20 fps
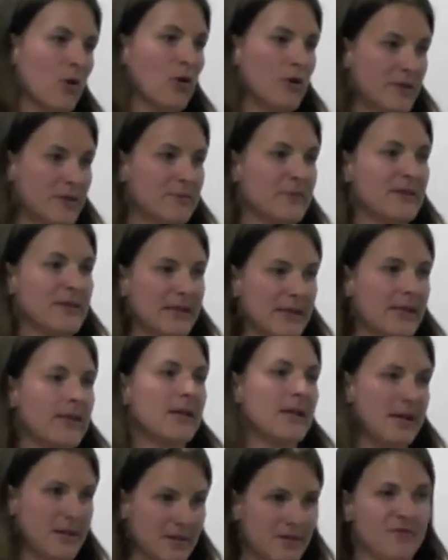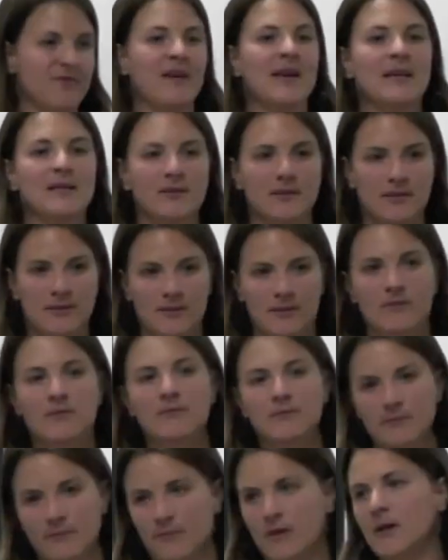ultimately is face
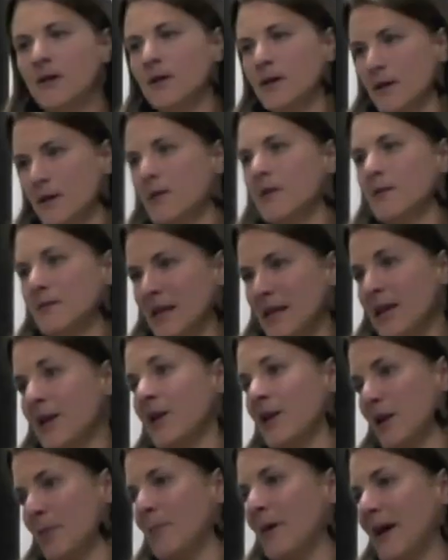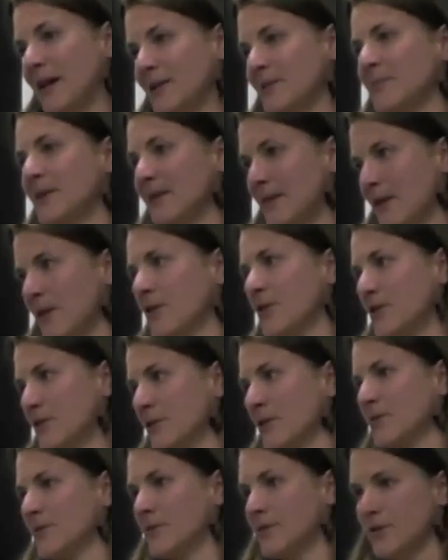the inner abandonment that you're
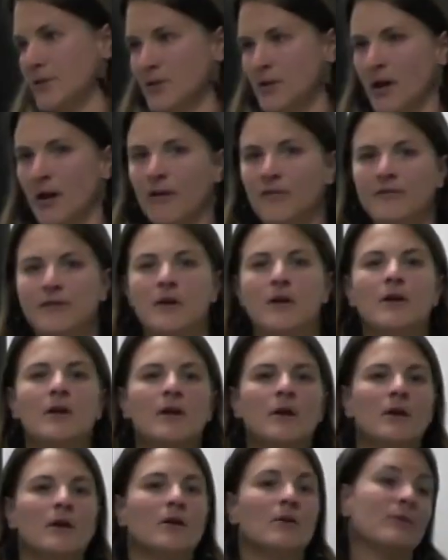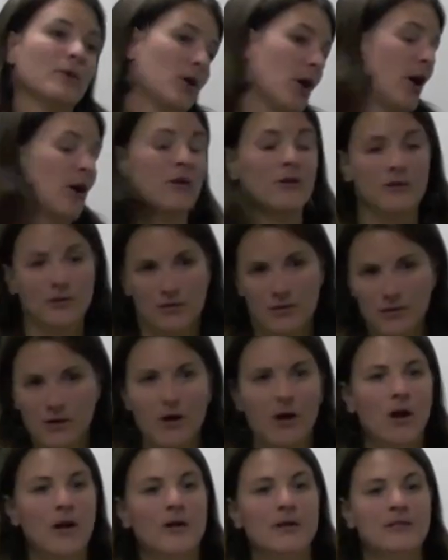doing with yourself. We call those
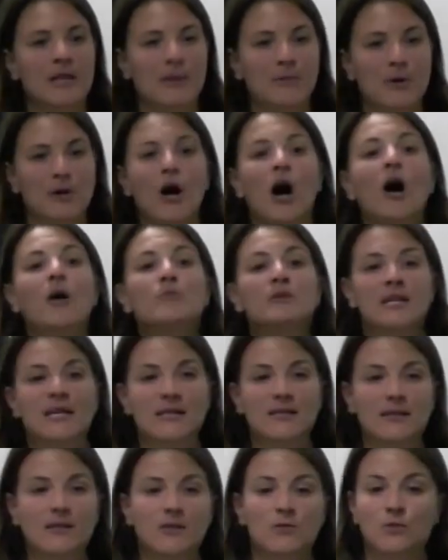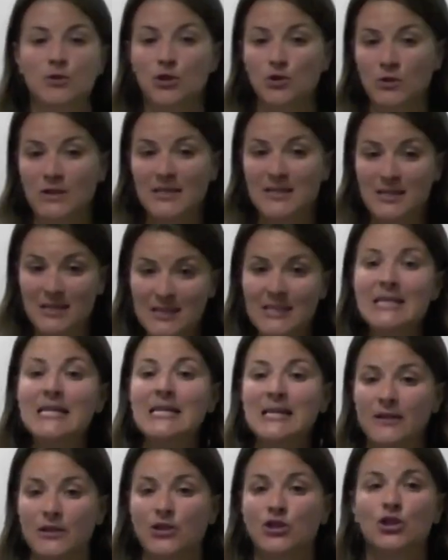archetypal complexes, which you can
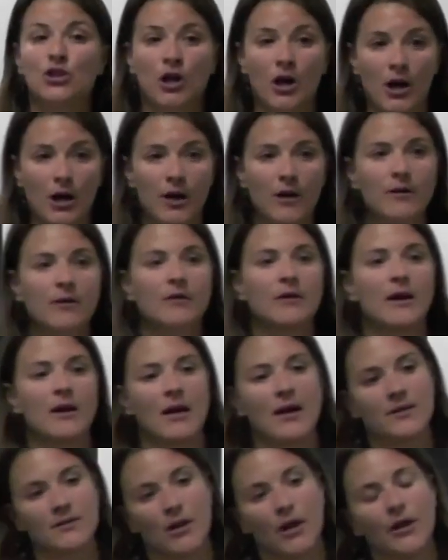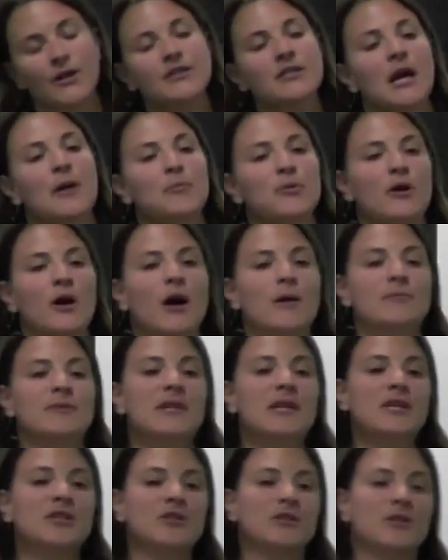see in the chart as archetypal
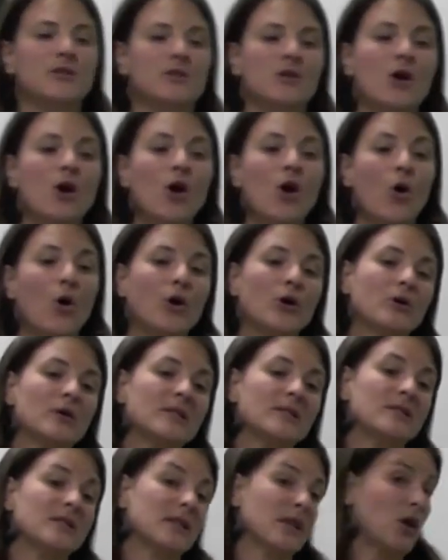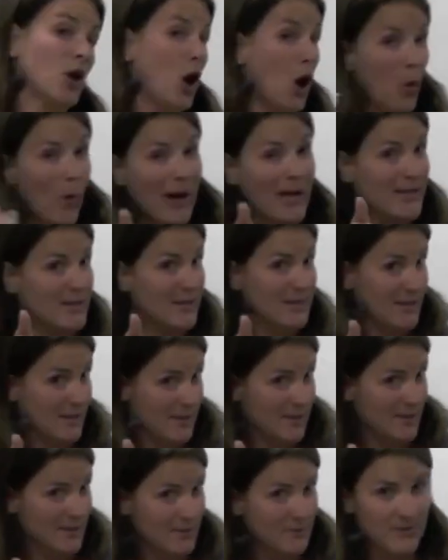combinations, or you can see coex
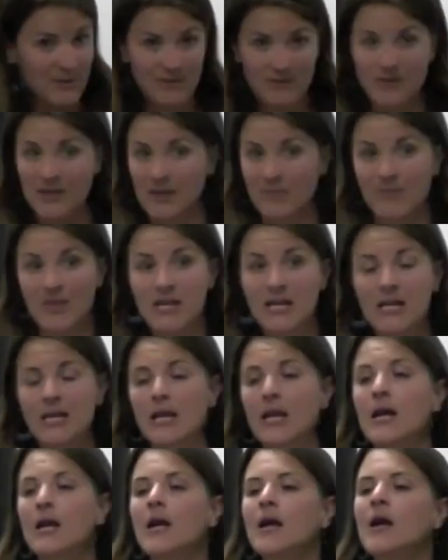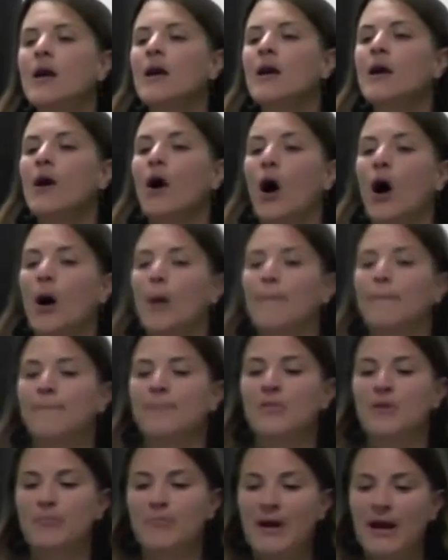systems, the same thing,
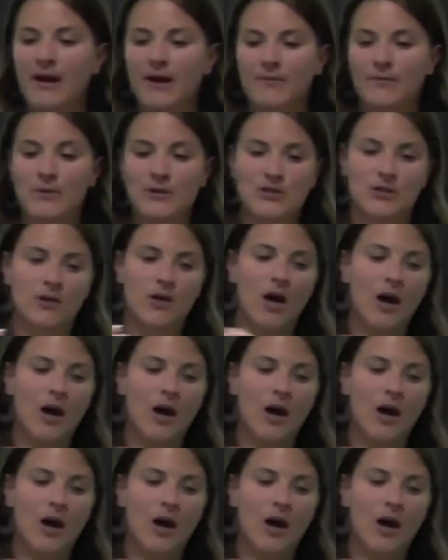which